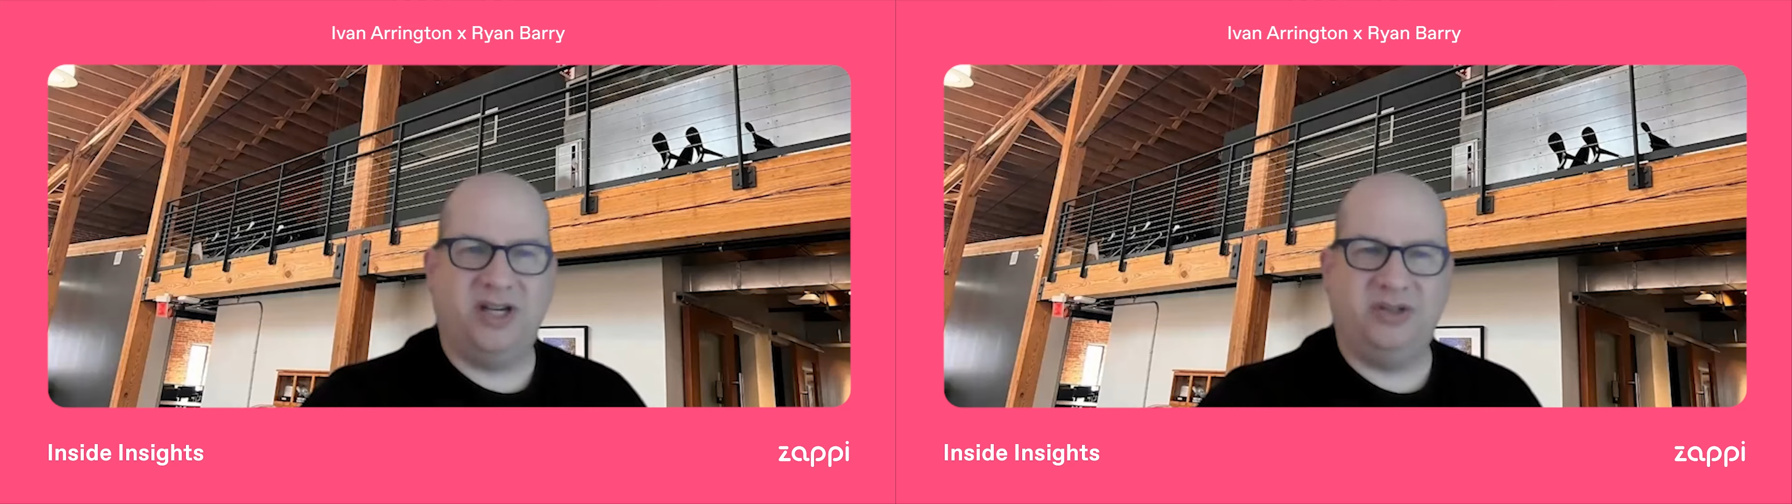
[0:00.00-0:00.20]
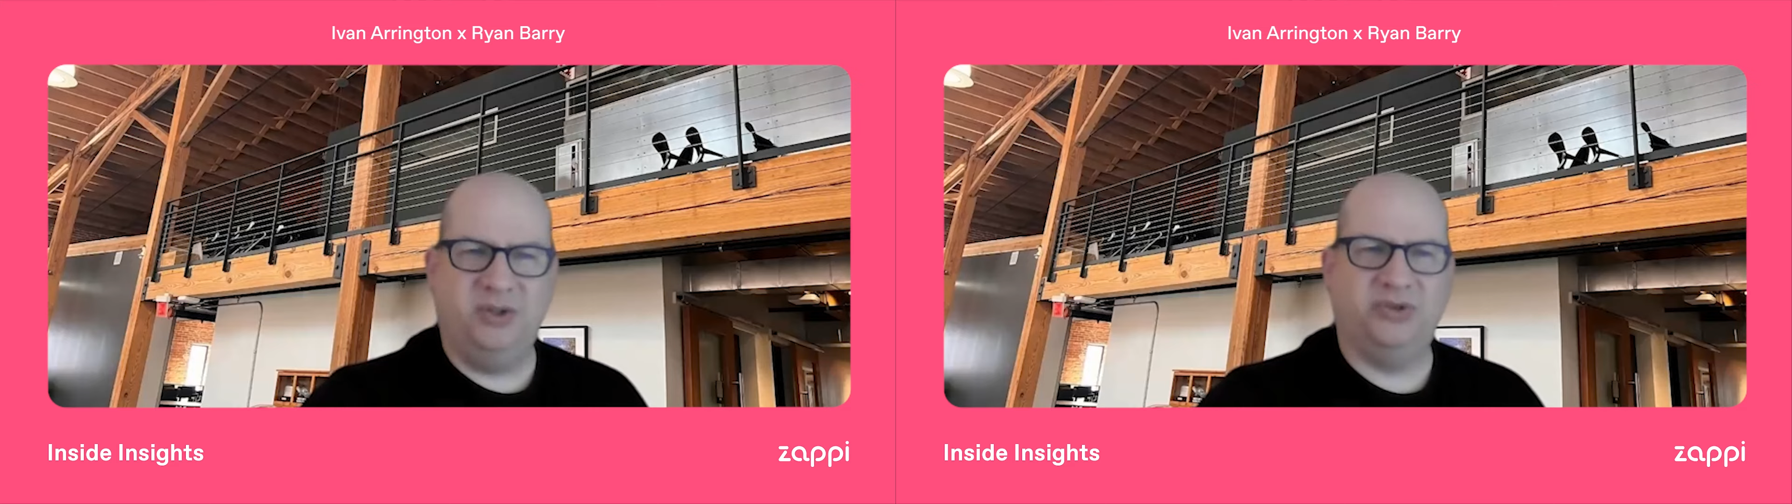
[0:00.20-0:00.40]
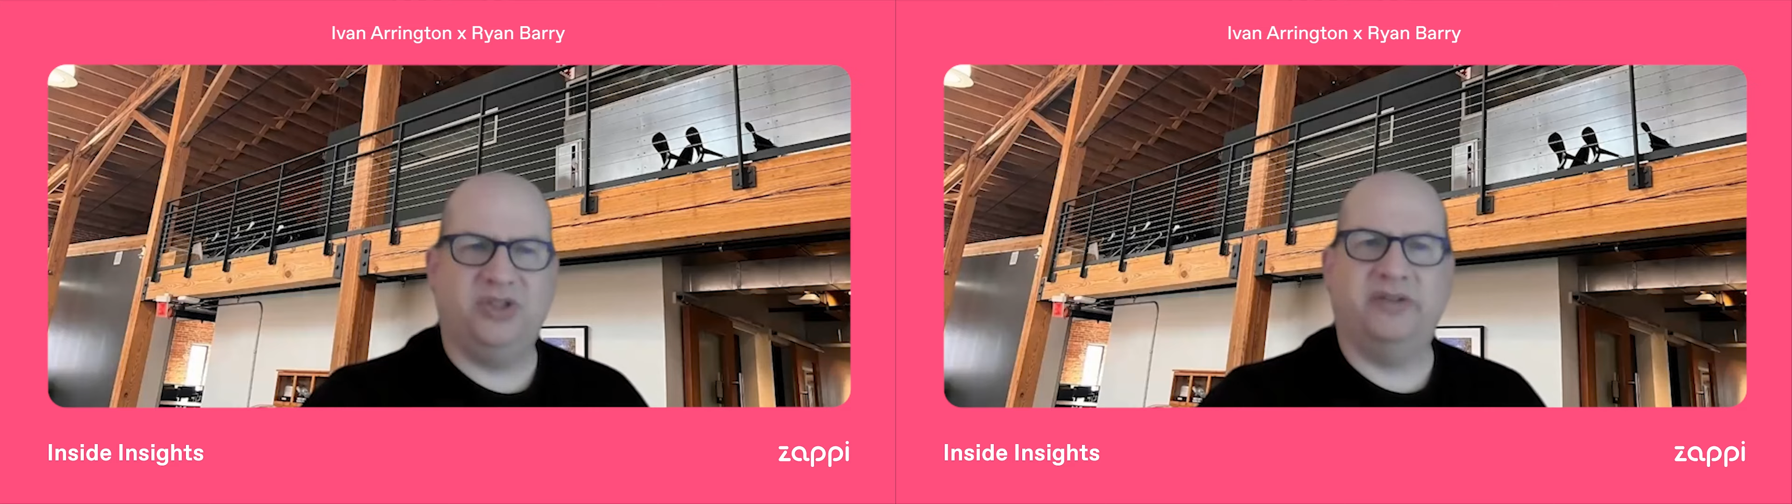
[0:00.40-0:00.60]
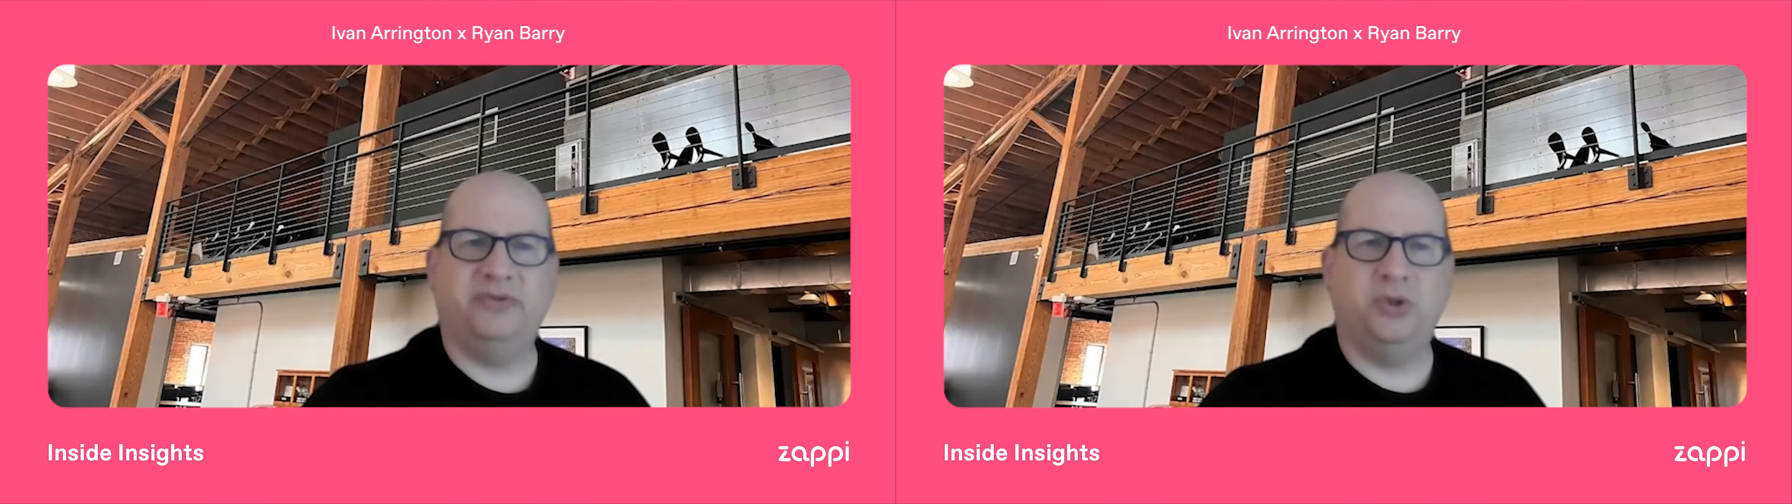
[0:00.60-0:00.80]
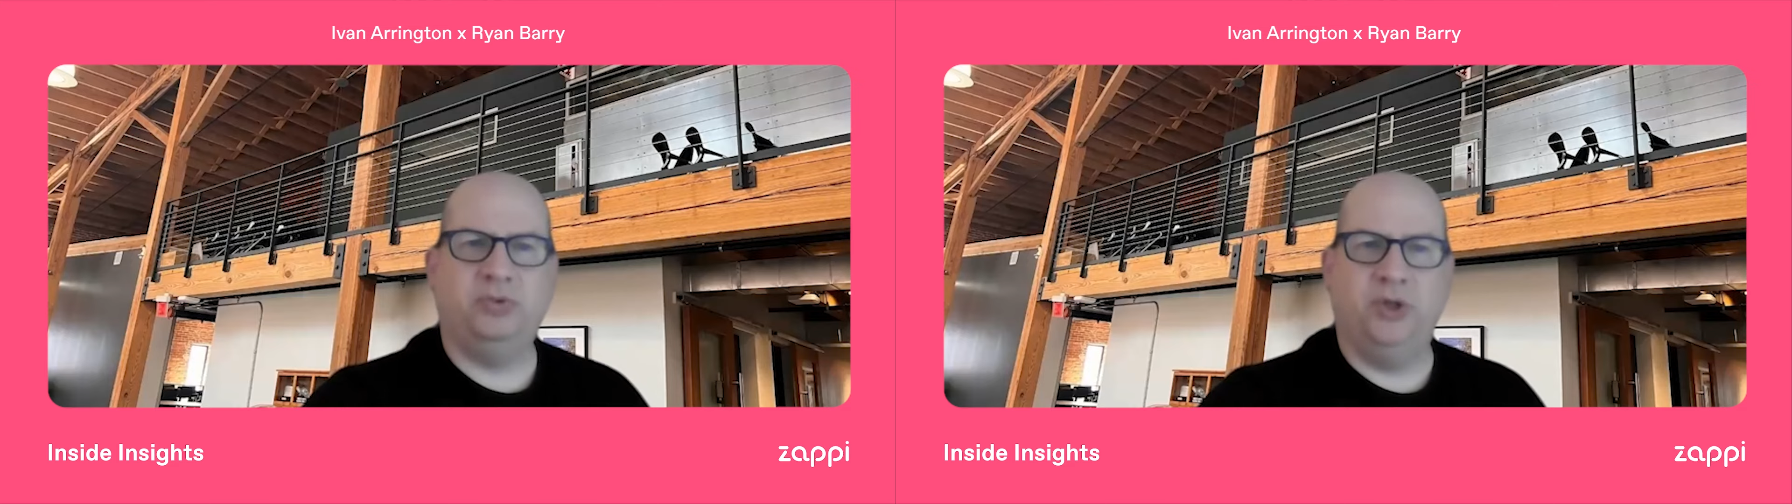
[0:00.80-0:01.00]
trying new
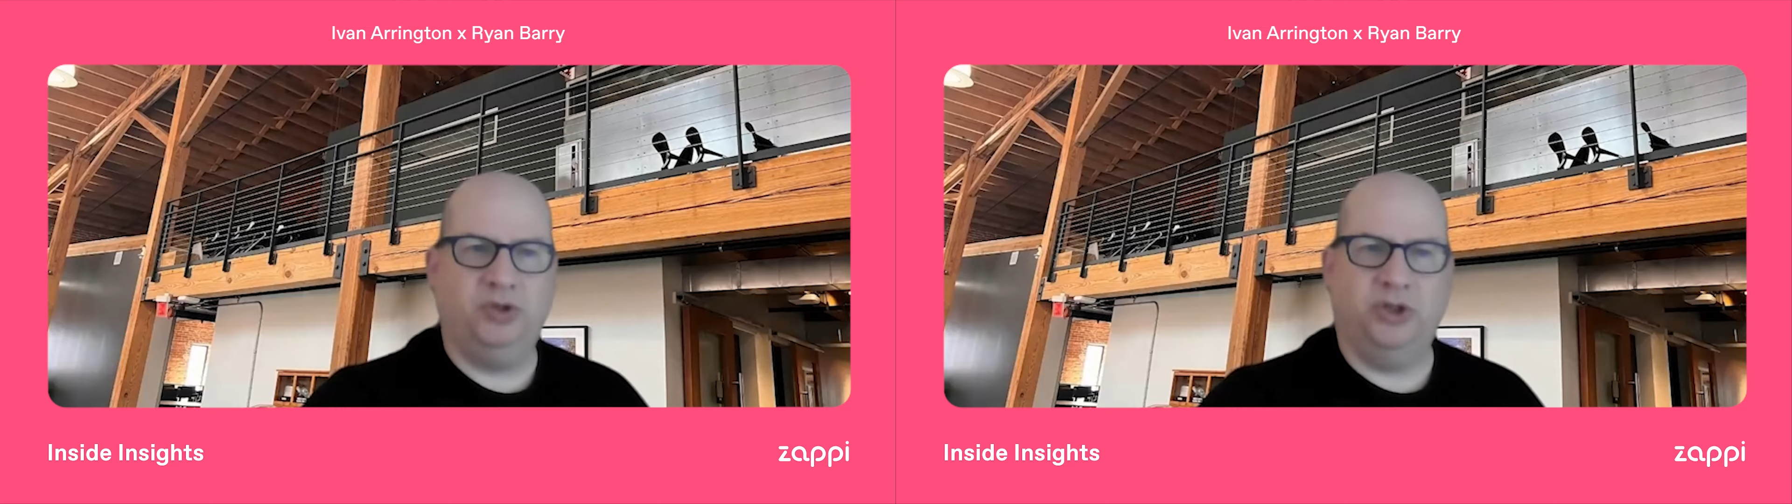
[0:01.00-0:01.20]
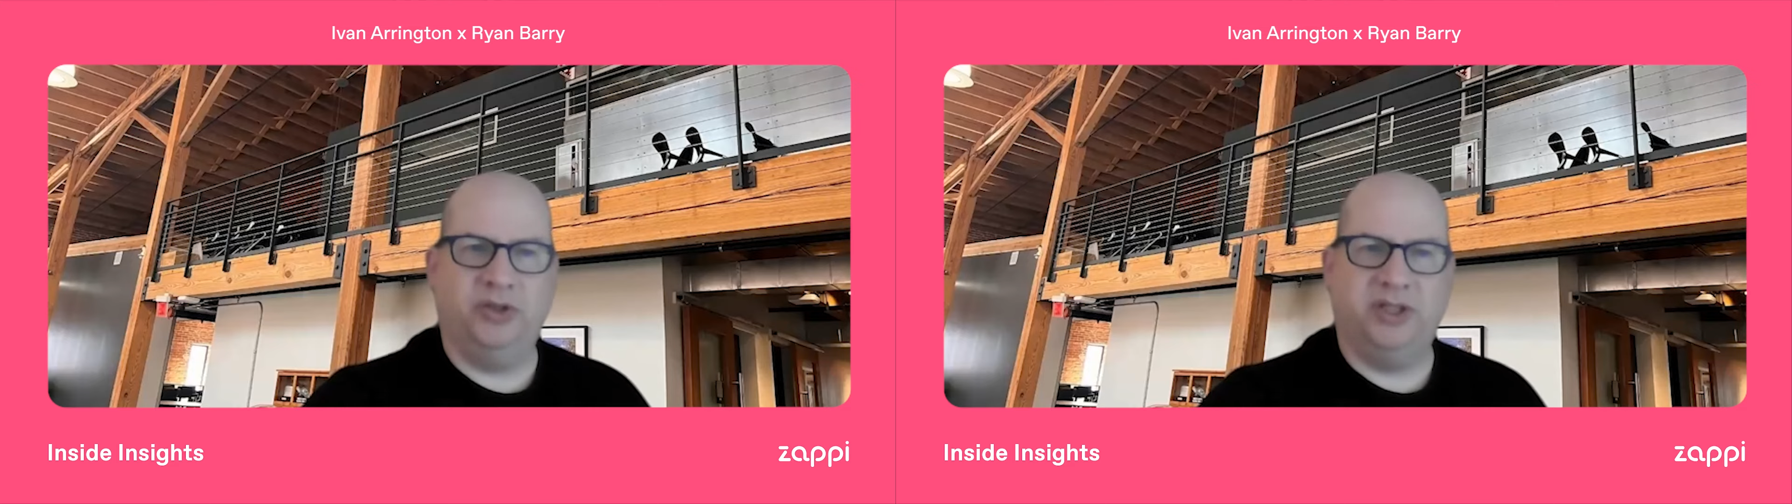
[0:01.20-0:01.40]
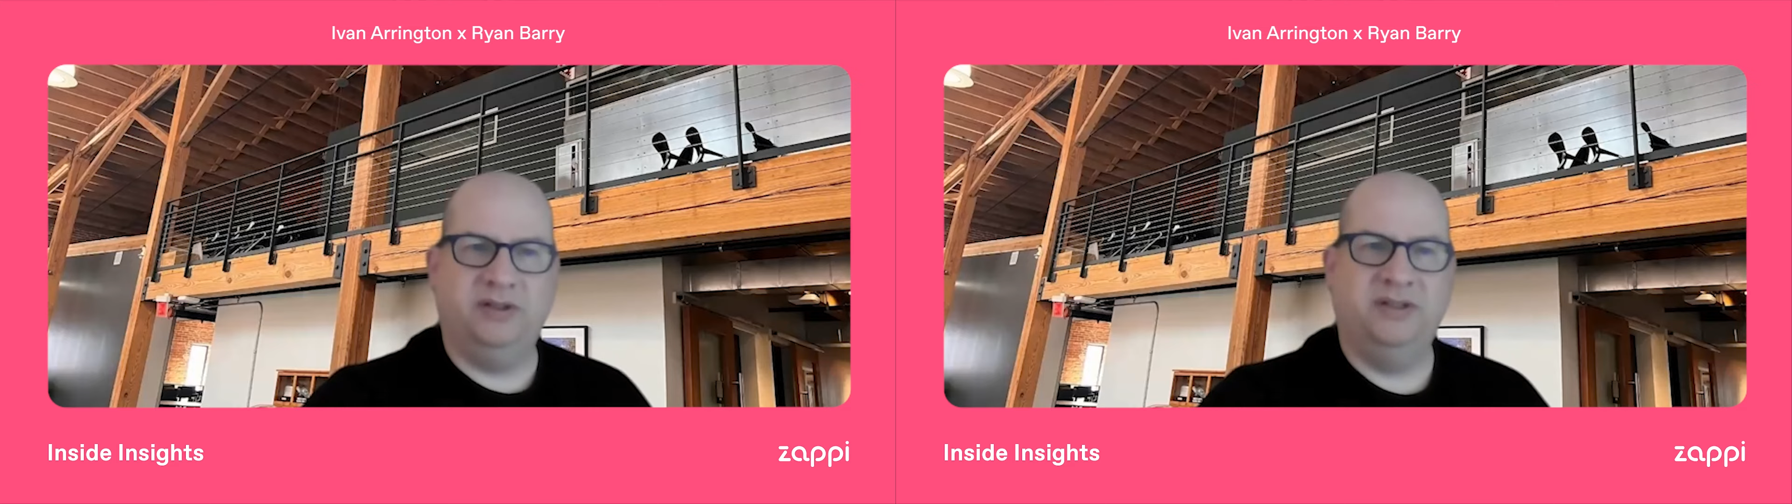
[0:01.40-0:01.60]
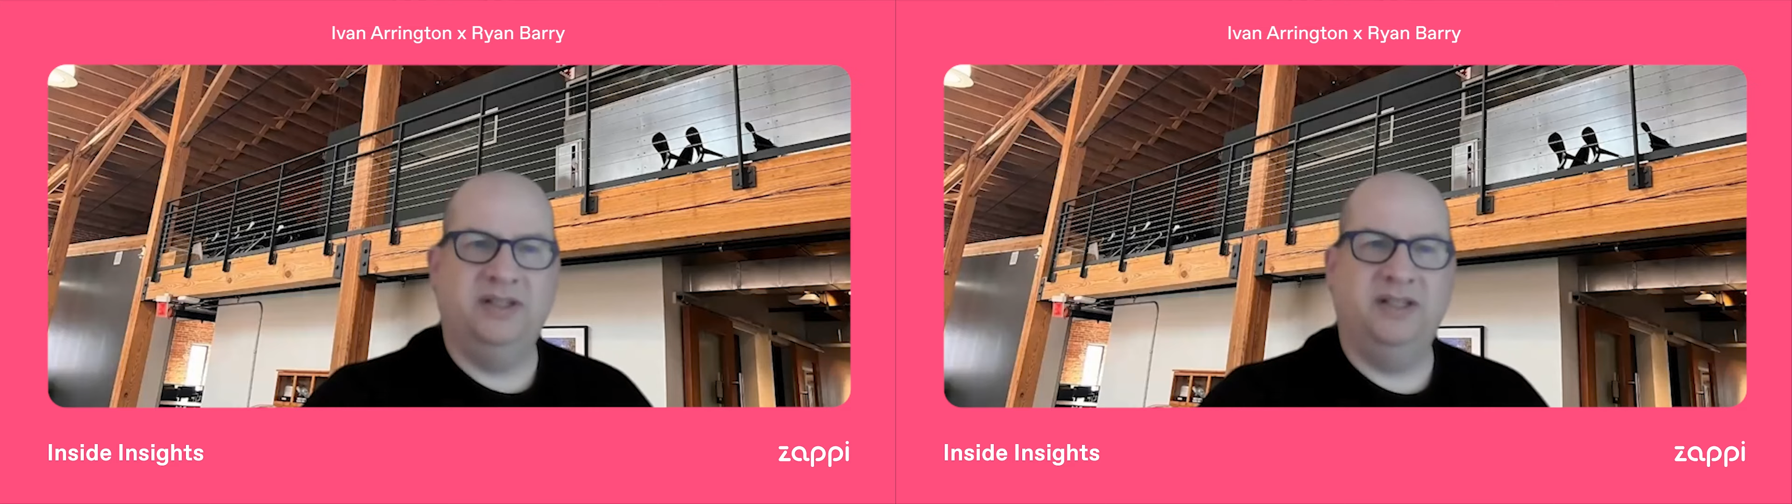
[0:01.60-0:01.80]
stuff. So go do it.